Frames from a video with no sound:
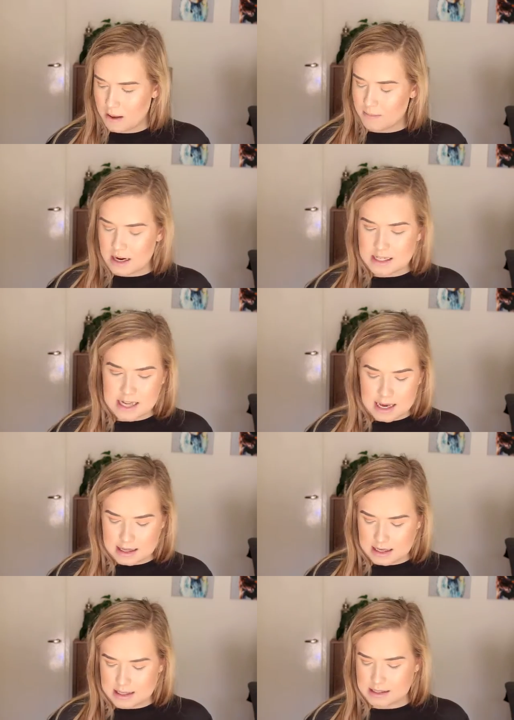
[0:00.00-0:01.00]
I'm going to take
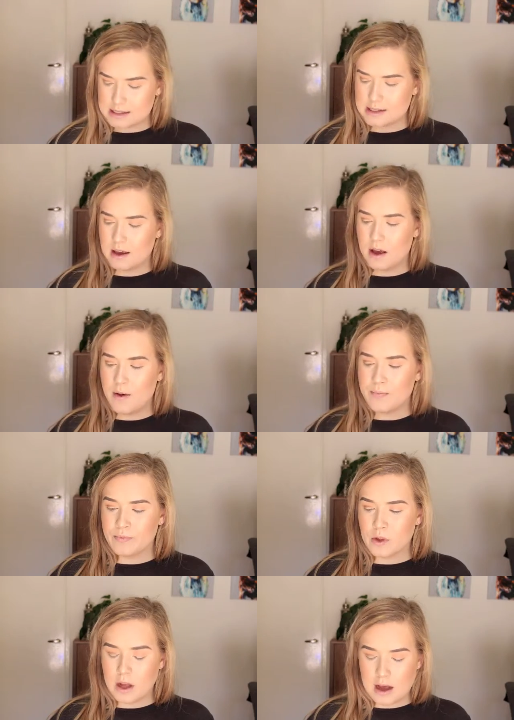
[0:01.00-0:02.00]
this
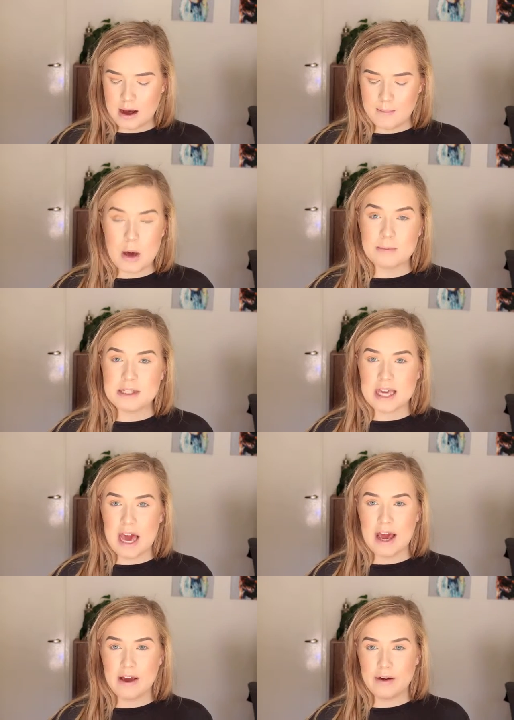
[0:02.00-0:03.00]
Urban
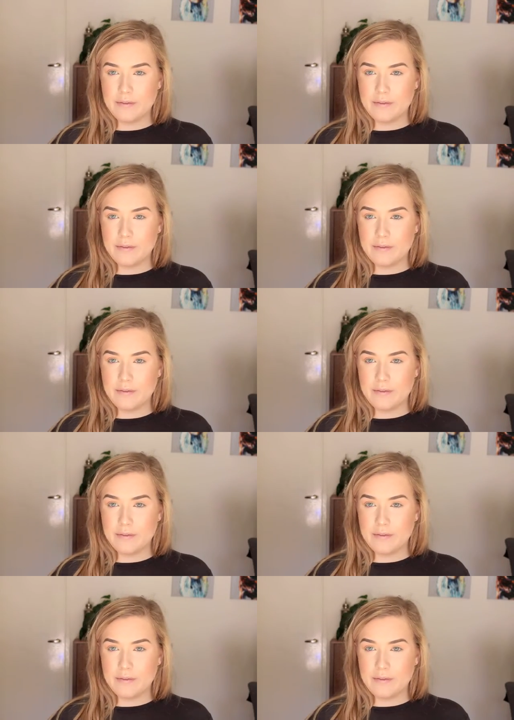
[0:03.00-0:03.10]
Decay